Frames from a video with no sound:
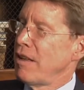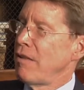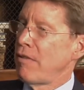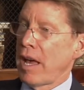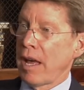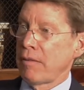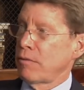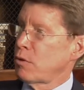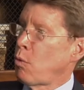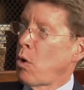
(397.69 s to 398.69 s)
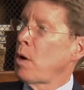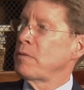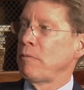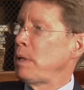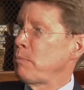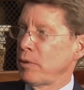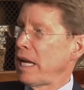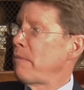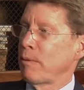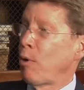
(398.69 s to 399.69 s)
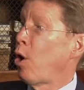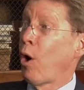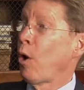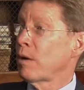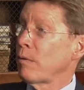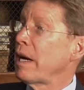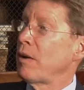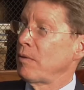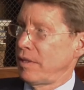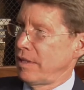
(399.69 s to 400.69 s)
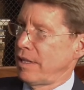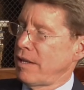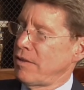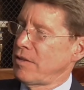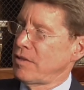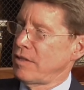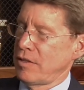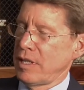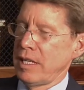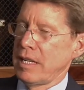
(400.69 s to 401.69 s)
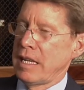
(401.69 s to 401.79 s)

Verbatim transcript: that swarms of people came from all around uh, this city,